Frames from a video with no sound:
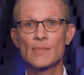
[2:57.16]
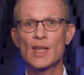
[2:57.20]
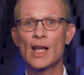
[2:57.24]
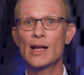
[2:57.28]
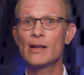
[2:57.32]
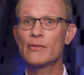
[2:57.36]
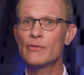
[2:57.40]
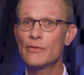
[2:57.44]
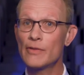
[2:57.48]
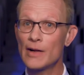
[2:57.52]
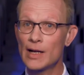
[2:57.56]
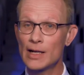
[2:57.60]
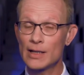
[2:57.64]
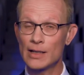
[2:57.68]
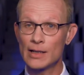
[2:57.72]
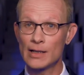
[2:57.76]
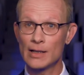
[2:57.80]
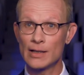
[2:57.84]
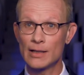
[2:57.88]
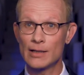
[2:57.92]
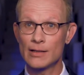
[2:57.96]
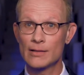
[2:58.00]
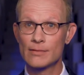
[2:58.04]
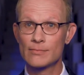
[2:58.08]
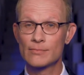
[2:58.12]
And
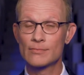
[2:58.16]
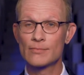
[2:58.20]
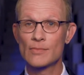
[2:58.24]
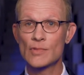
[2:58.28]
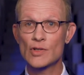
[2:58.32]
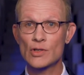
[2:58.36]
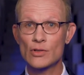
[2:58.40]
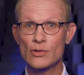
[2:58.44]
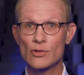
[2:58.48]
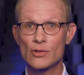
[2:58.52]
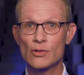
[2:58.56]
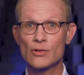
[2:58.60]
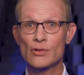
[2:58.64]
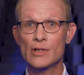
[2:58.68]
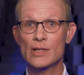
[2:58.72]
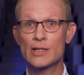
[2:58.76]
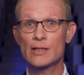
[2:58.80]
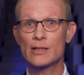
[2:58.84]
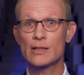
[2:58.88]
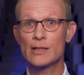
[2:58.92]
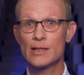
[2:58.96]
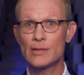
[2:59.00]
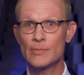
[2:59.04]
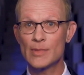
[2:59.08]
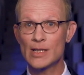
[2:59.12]
finally, SCOR
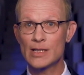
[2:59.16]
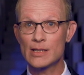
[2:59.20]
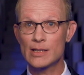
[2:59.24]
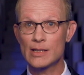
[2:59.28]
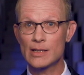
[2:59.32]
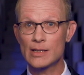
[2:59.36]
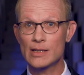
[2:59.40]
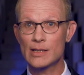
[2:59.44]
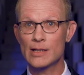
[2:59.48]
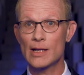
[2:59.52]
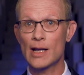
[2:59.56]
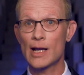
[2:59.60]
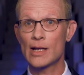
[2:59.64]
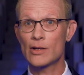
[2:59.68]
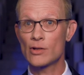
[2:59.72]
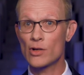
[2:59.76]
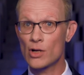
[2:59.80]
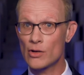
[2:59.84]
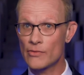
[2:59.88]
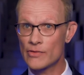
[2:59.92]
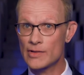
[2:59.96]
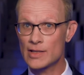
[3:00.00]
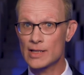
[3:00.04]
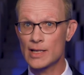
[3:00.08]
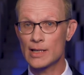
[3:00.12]
is limiting and
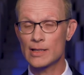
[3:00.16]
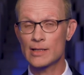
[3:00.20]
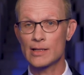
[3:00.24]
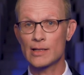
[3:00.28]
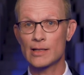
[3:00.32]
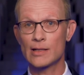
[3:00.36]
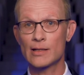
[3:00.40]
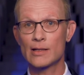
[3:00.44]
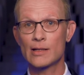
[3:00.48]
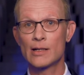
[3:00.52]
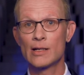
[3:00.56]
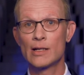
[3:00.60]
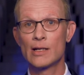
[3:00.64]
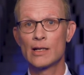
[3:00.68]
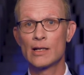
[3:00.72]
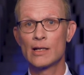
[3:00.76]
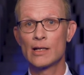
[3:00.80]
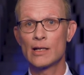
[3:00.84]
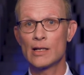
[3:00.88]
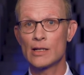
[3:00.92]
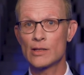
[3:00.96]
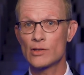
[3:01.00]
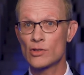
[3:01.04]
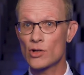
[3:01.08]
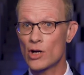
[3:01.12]
offsetting
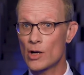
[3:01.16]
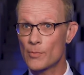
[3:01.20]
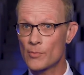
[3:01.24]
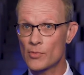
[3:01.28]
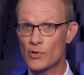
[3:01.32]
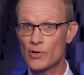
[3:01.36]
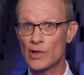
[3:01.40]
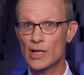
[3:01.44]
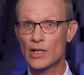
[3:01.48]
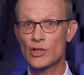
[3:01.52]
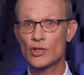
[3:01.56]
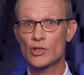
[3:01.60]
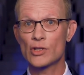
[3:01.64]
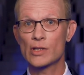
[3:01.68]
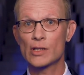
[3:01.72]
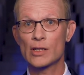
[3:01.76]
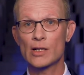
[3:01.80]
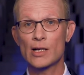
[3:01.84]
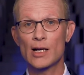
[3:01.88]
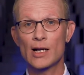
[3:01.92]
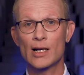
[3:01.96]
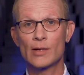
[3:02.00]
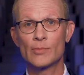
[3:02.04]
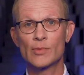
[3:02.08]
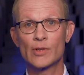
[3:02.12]
its operational
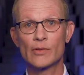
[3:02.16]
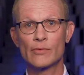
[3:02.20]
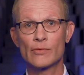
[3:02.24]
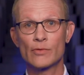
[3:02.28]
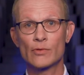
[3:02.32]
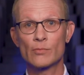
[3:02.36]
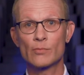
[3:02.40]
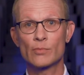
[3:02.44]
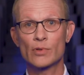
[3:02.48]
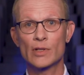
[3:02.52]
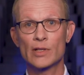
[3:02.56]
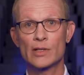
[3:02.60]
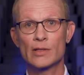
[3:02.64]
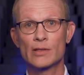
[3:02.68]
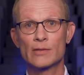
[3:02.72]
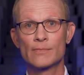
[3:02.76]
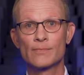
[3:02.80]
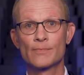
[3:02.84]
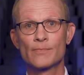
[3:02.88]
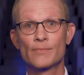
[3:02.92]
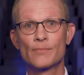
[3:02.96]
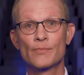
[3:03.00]
carbon footprint.